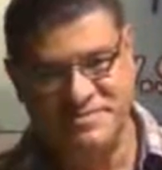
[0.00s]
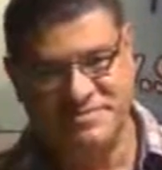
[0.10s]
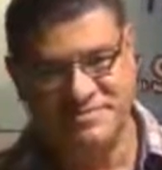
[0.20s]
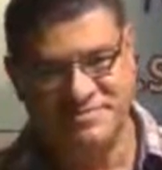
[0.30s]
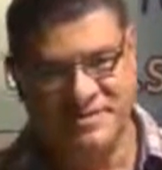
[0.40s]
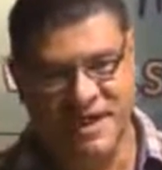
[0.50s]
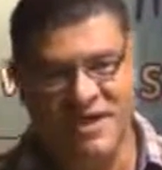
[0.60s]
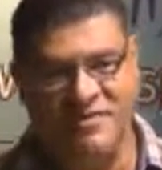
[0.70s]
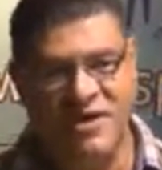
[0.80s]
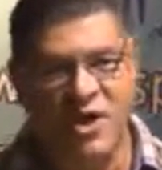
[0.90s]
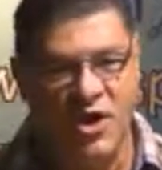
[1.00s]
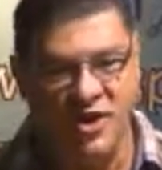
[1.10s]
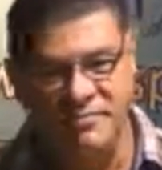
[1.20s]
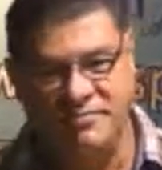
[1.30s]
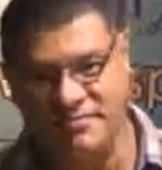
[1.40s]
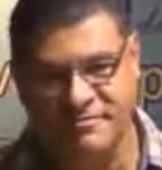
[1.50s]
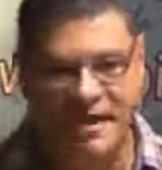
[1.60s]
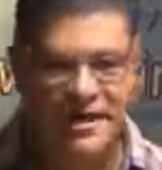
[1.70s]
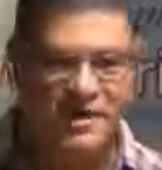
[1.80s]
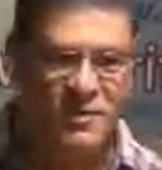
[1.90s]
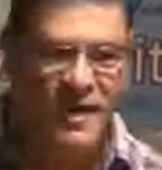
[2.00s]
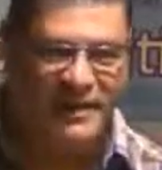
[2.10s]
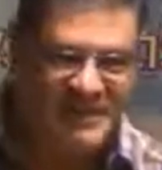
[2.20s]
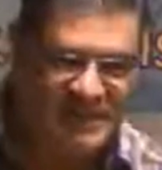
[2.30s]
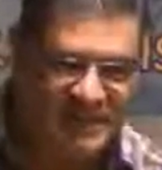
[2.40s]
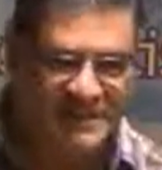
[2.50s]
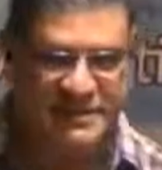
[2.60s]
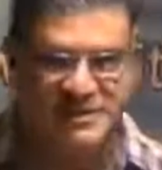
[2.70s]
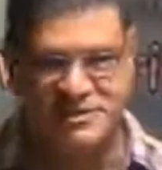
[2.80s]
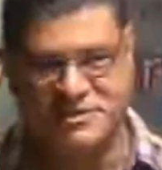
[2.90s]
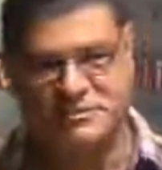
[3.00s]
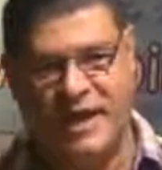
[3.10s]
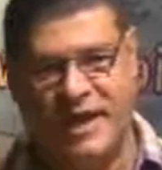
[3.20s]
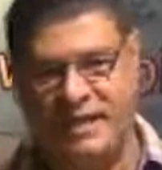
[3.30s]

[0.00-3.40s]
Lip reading: And even call him my little whitey, because she was black.